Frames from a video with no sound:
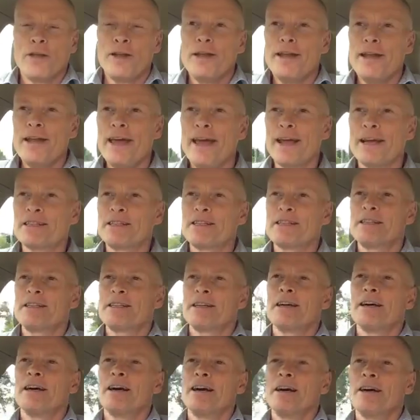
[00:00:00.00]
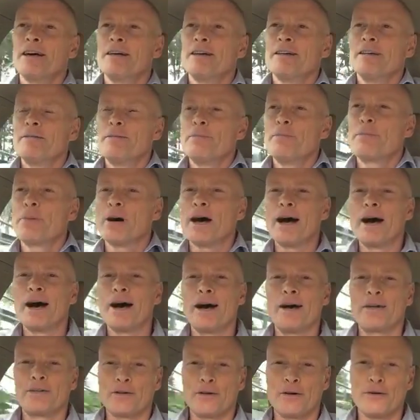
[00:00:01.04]
the next
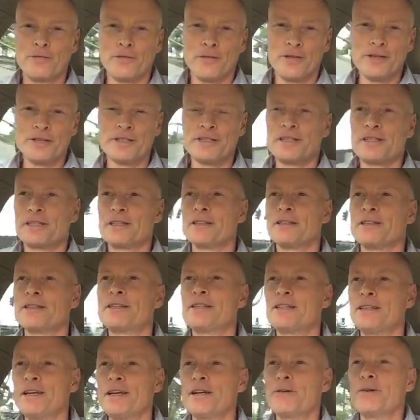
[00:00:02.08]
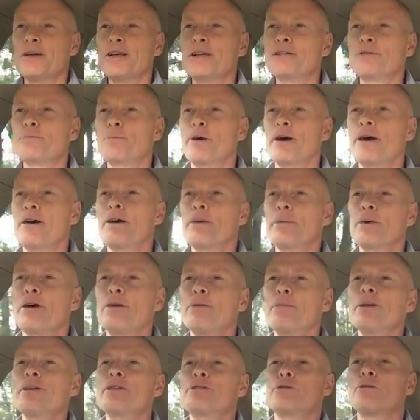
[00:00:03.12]
part of this series, where I'm going
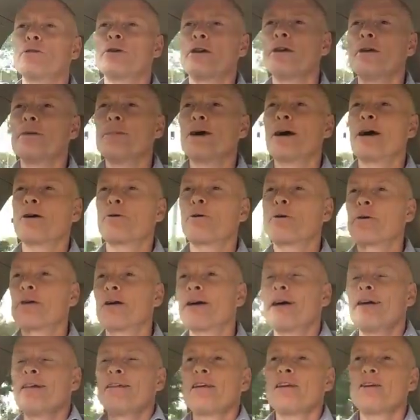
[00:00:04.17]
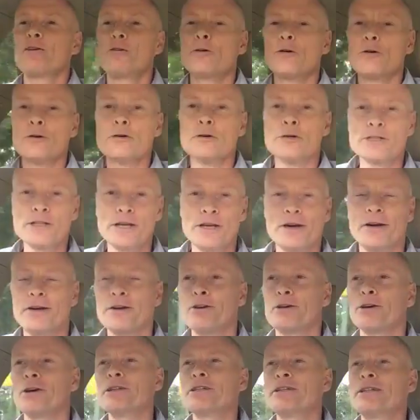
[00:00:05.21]
to be talking about creating audio
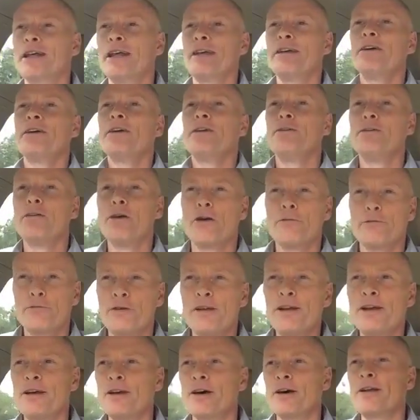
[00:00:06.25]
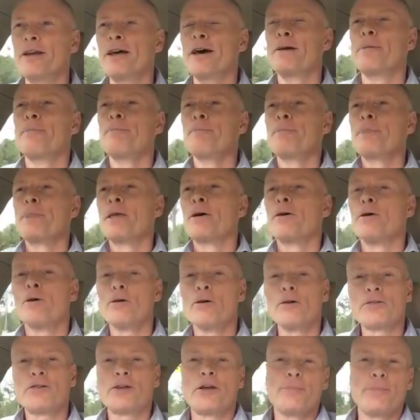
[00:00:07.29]
content, not video. Now,
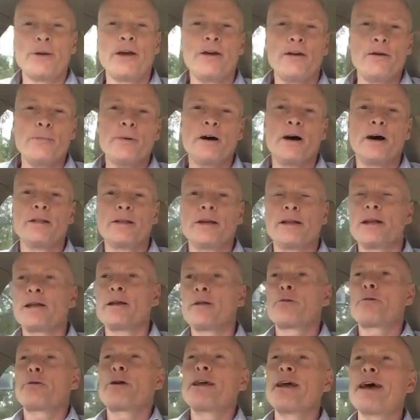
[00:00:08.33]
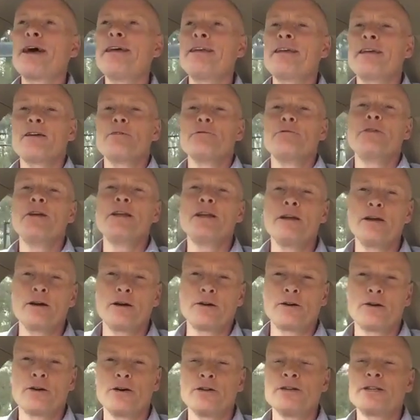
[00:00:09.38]
also bear in mind that in creating a
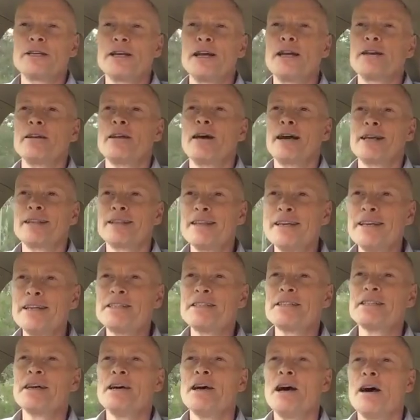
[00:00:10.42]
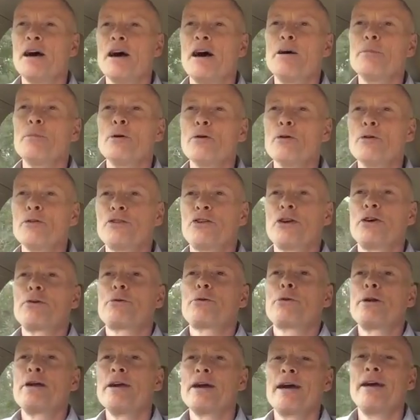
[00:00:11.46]
video content like this, I'm also
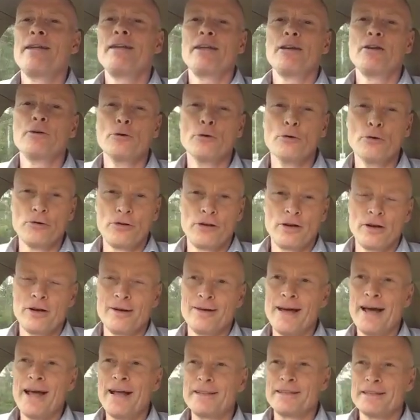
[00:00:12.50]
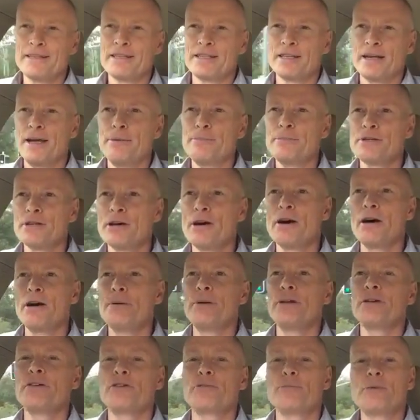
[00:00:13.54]
creating audio at the same time,
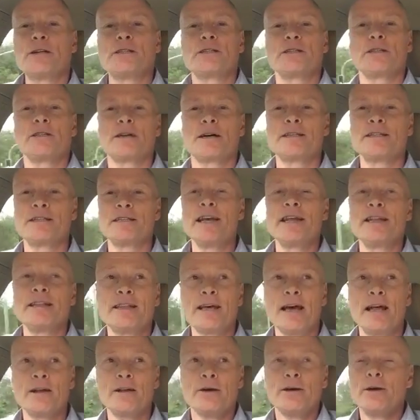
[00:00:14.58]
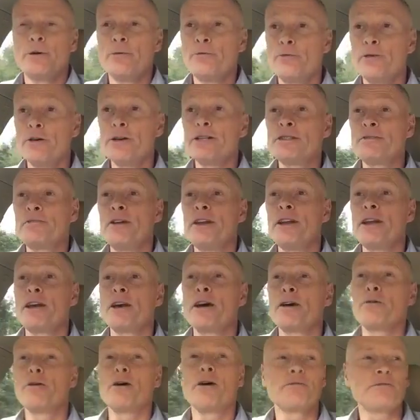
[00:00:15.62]
in as much as I sent that first
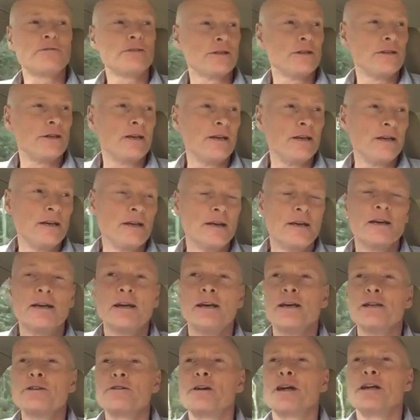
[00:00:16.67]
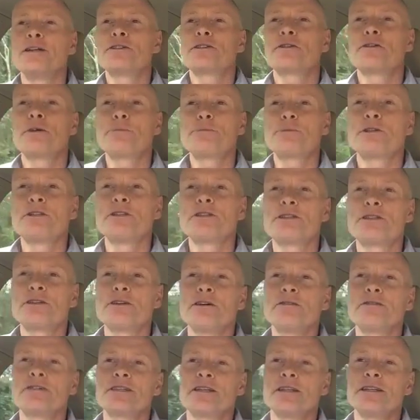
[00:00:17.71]
video off to the transcription
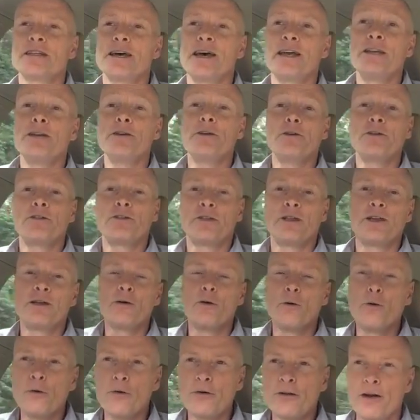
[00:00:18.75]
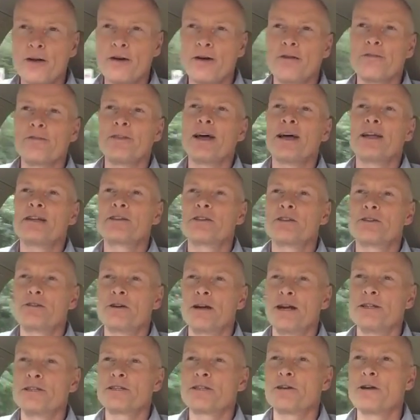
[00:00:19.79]
service and they use the audio of that to
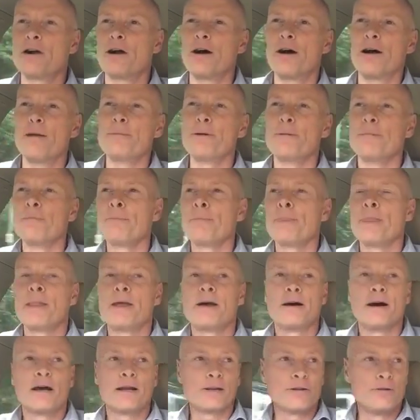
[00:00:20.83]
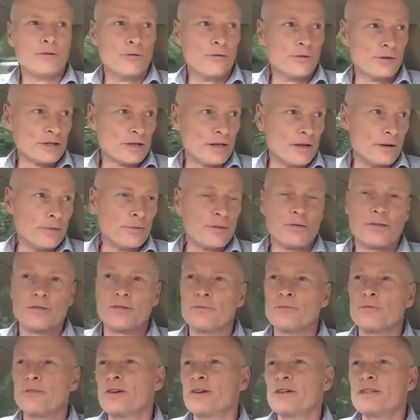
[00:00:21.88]
transcribe. I can also, with
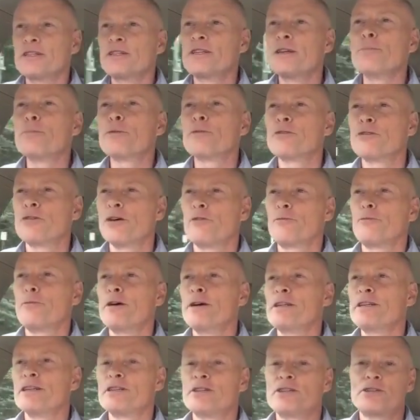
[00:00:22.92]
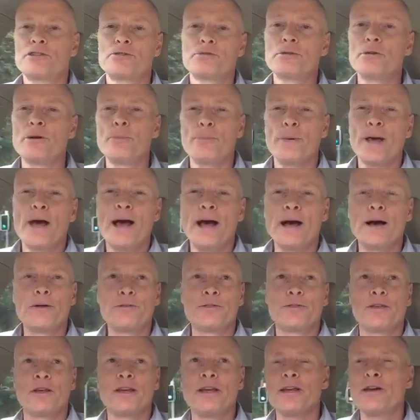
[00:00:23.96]
some very simple software, just strip
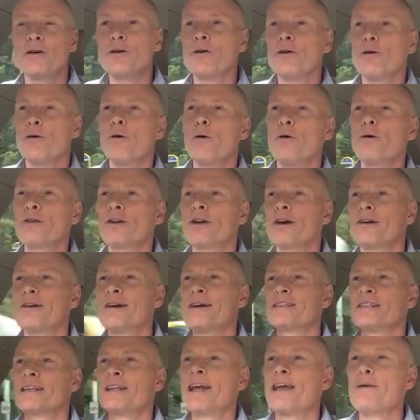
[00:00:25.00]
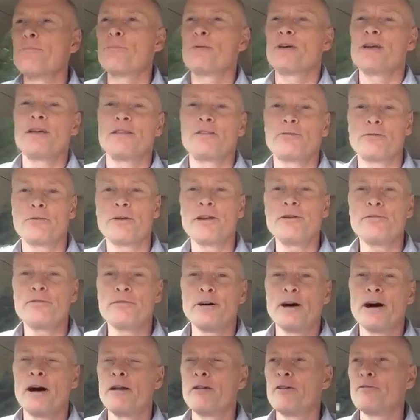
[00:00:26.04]
out the audio as an MP3
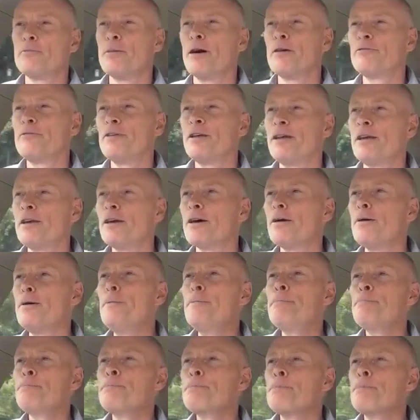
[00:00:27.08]
file of my video,